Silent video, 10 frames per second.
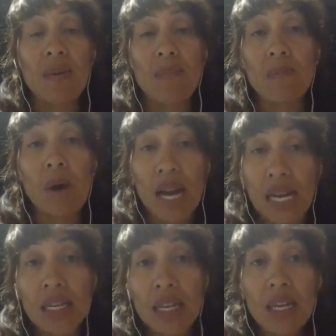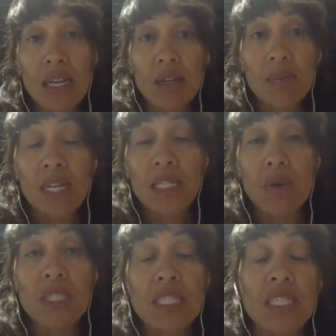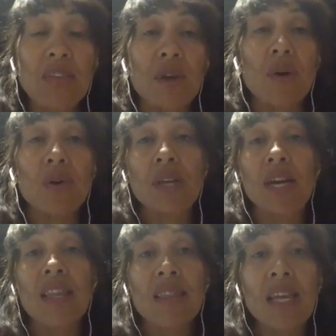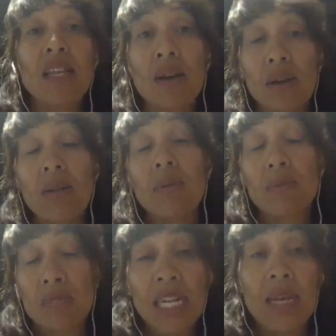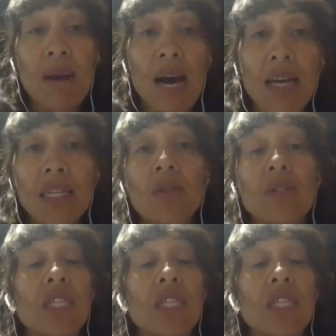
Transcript: my sponsor, Steve Calder, and then Danny Martin, who's in